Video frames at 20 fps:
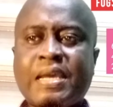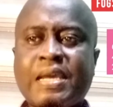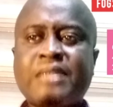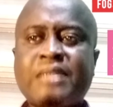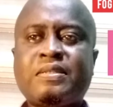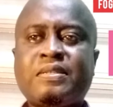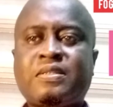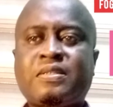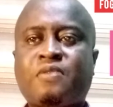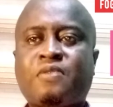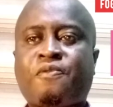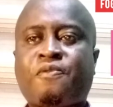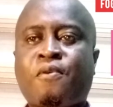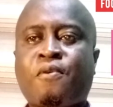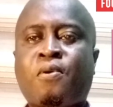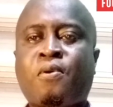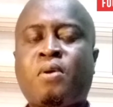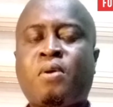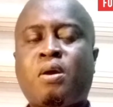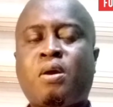and
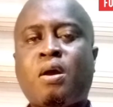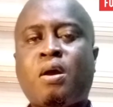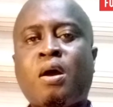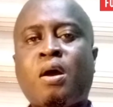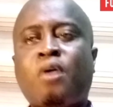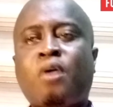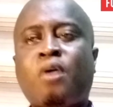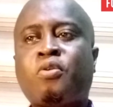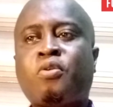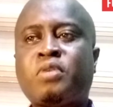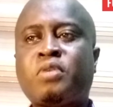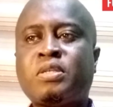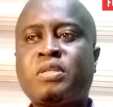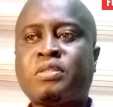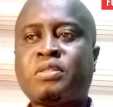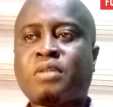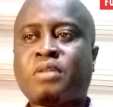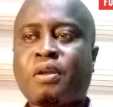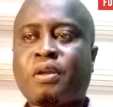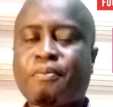64 are on
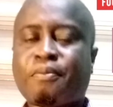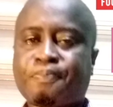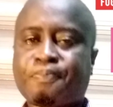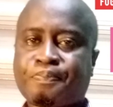Instagram.